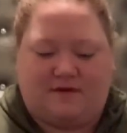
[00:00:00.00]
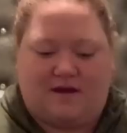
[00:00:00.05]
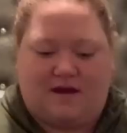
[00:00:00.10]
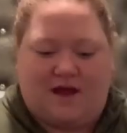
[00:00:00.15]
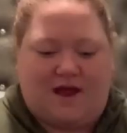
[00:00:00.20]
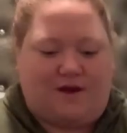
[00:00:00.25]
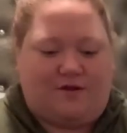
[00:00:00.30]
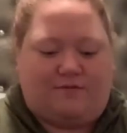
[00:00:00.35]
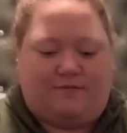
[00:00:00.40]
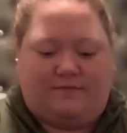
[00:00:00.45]

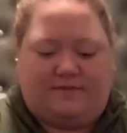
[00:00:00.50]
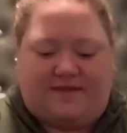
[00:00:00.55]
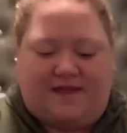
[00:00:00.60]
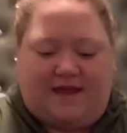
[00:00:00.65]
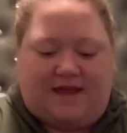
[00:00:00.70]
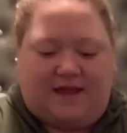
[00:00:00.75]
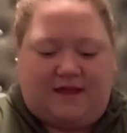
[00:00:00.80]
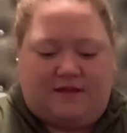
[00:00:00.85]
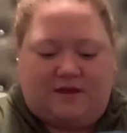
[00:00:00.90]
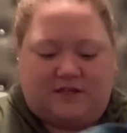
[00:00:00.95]
I don't
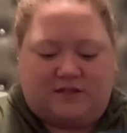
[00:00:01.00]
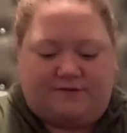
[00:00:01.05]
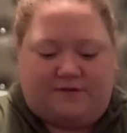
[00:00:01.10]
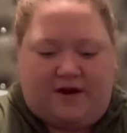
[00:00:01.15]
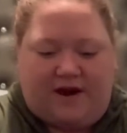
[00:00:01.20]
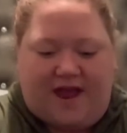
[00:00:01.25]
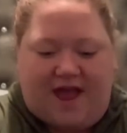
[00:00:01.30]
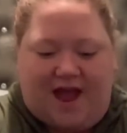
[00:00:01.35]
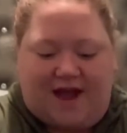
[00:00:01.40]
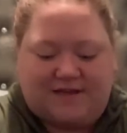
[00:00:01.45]
think it looks
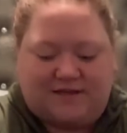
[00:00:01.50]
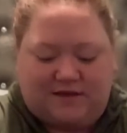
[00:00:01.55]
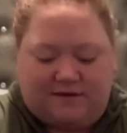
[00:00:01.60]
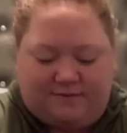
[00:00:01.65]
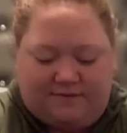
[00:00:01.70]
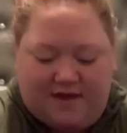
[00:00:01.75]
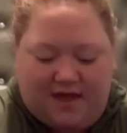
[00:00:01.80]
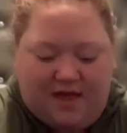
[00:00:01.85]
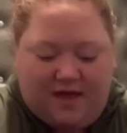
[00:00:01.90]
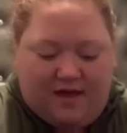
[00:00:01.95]
very active.